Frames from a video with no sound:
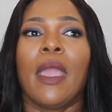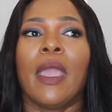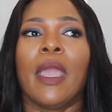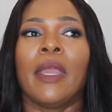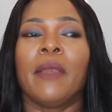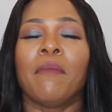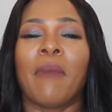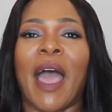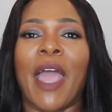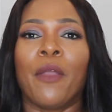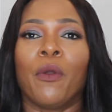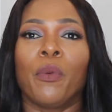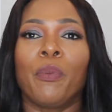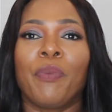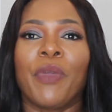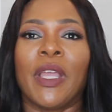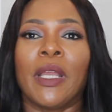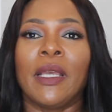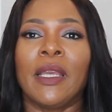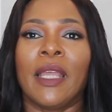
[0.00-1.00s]
In my
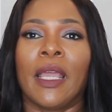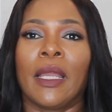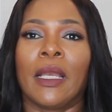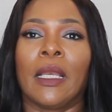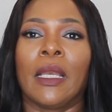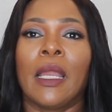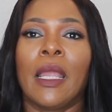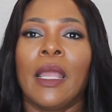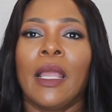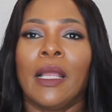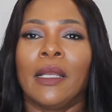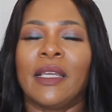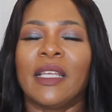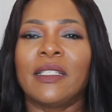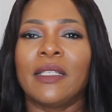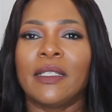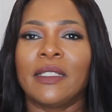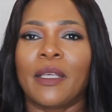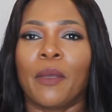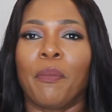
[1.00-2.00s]
opinion,
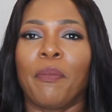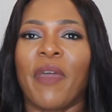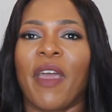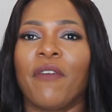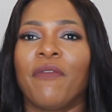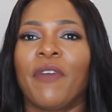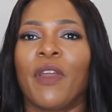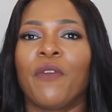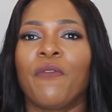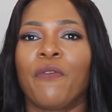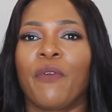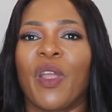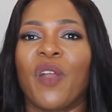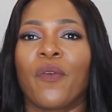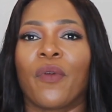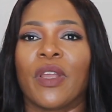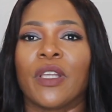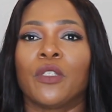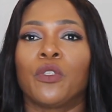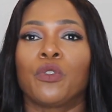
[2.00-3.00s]
this is a perfect
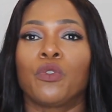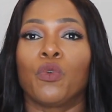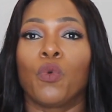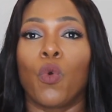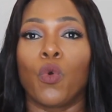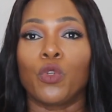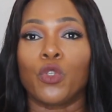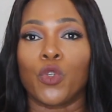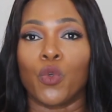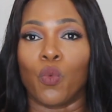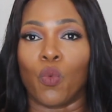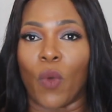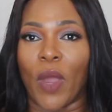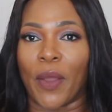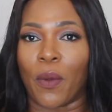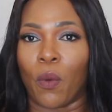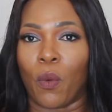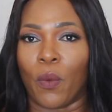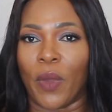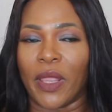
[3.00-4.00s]
fragrance to go to
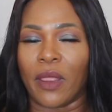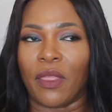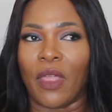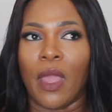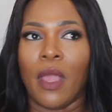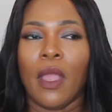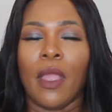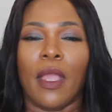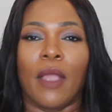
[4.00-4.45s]
work with.